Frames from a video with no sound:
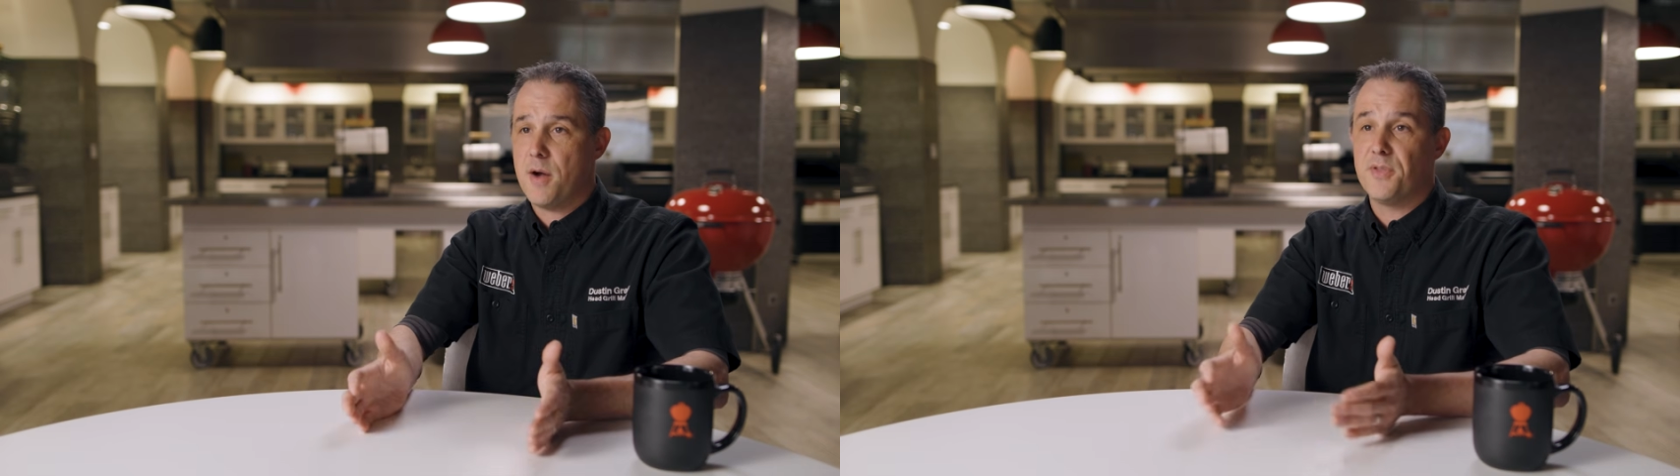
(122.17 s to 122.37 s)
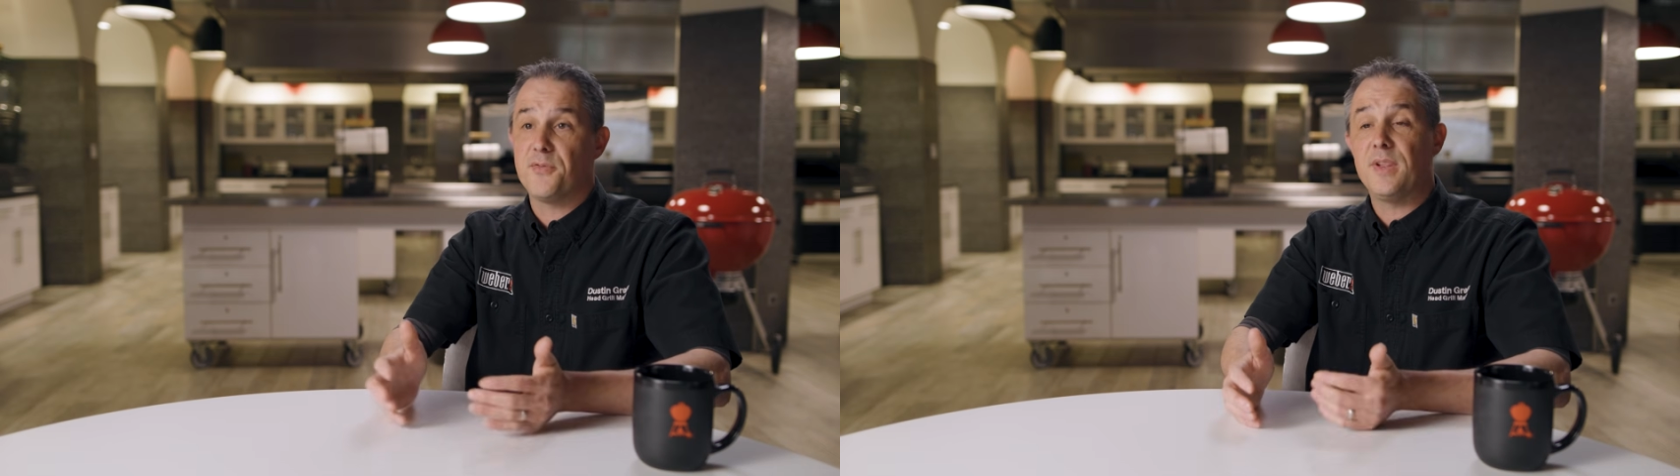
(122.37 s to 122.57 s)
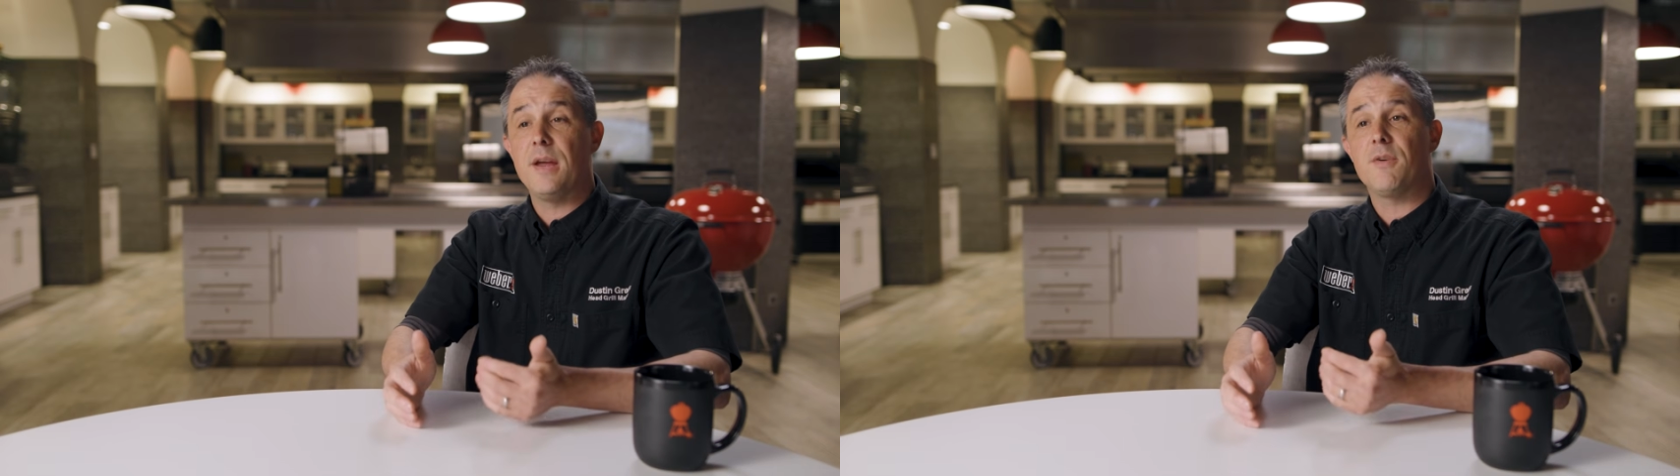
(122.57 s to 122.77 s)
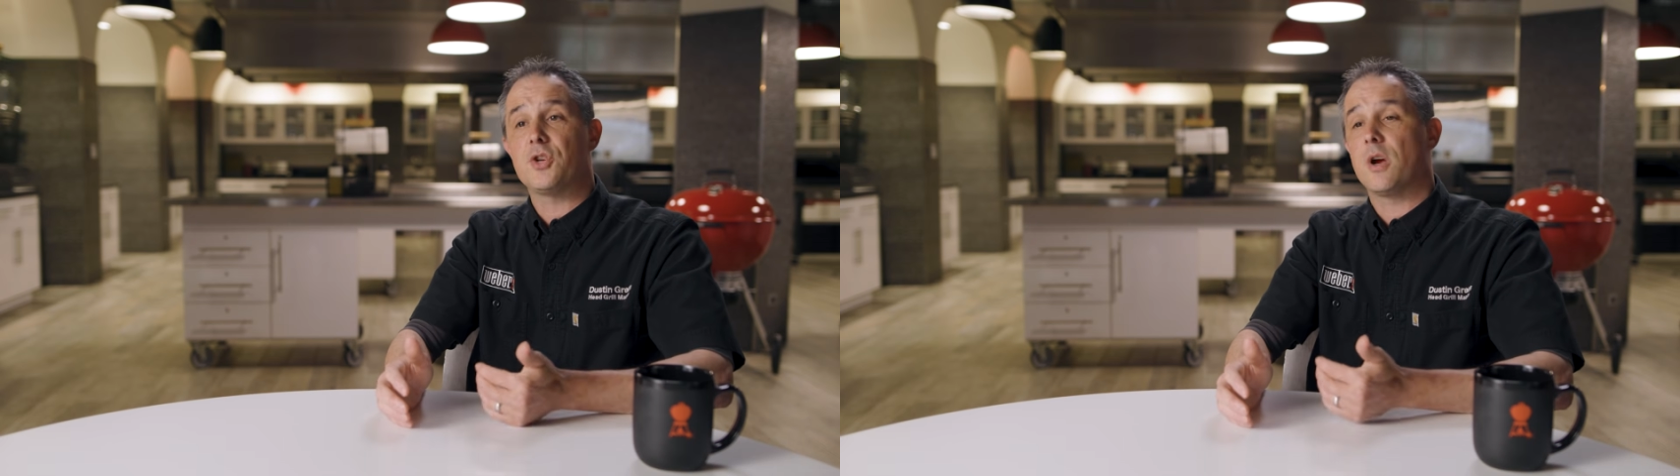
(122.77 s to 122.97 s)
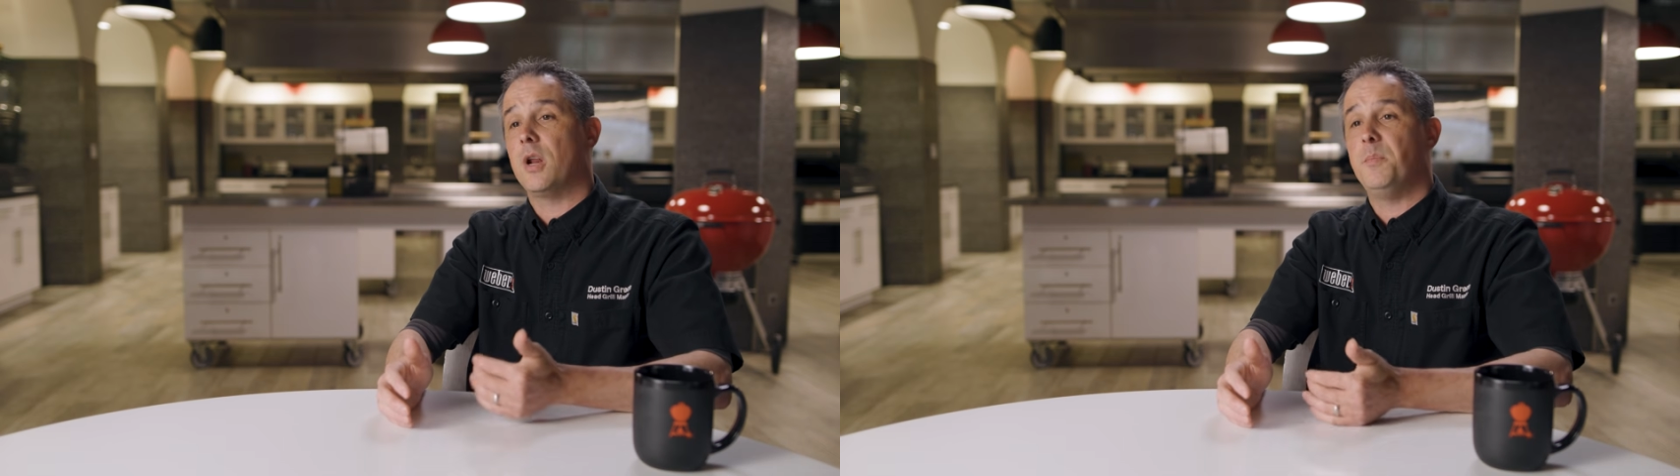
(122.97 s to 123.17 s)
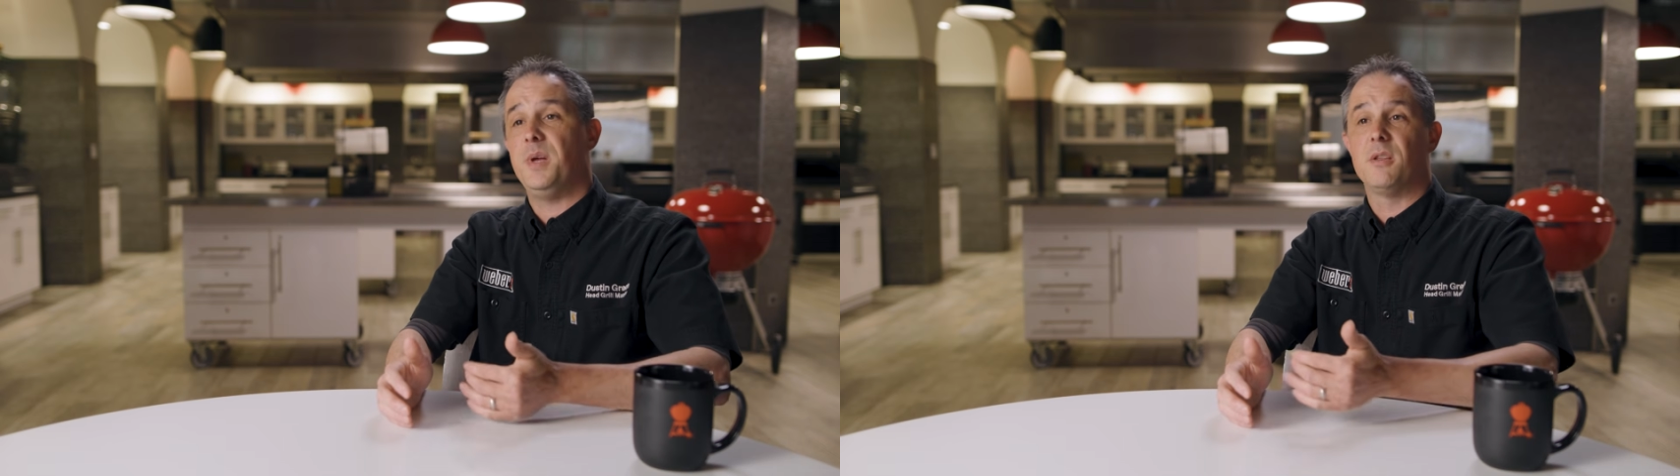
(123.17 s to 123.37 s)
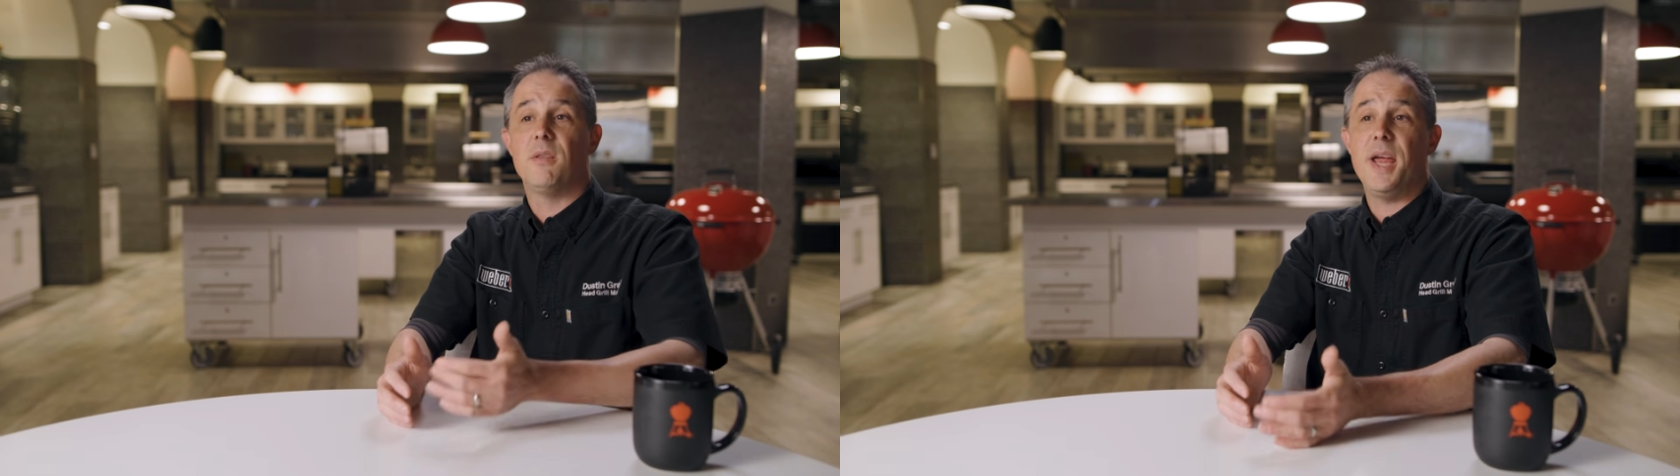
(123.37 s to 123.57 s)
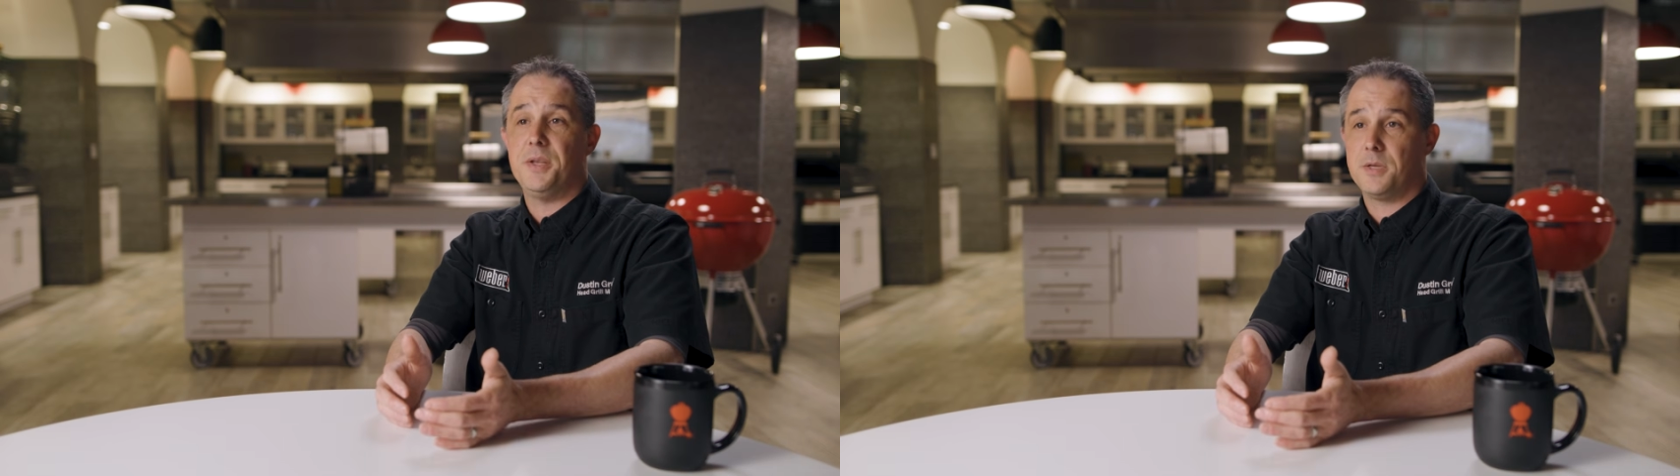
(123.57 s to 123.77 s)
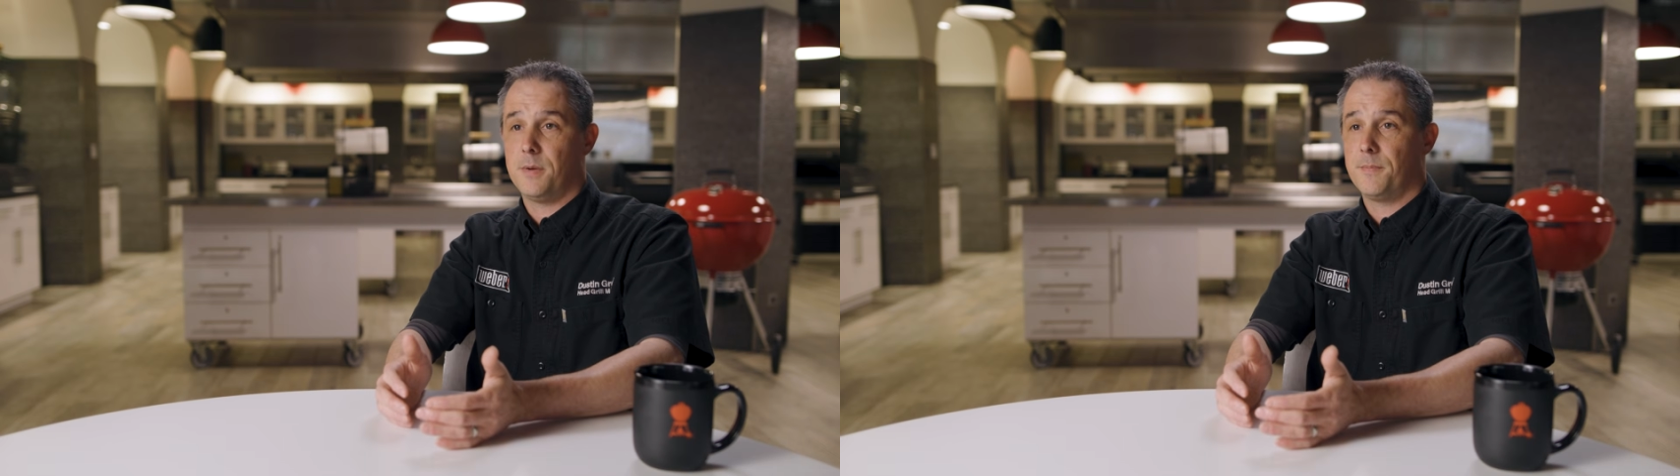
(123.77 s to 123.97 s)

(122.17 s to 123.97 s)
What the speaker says: The flavors are gonna be light.